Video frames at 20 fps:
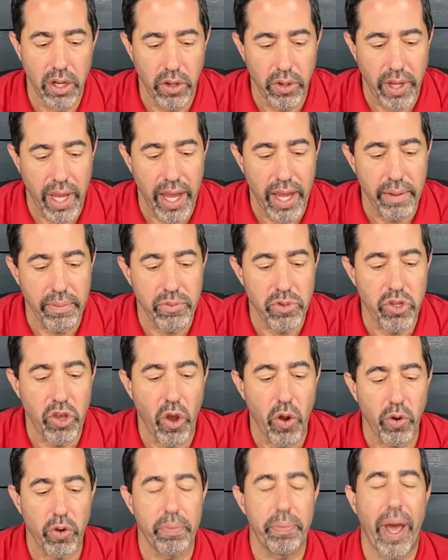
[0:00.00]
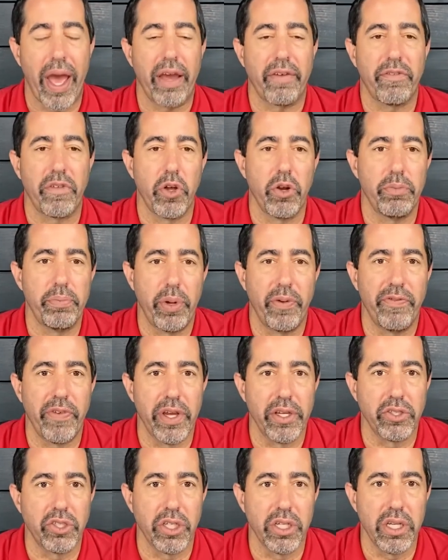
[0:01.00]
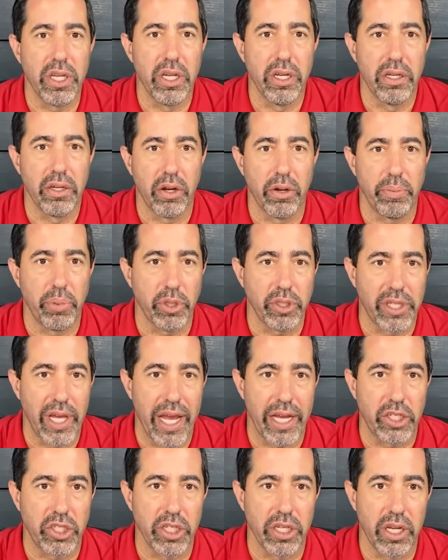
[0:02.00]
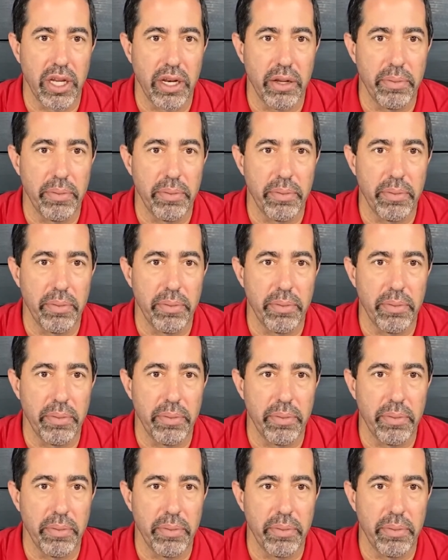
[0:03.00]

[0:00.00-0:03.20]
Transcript: Okay, total backflow prevention or protection in a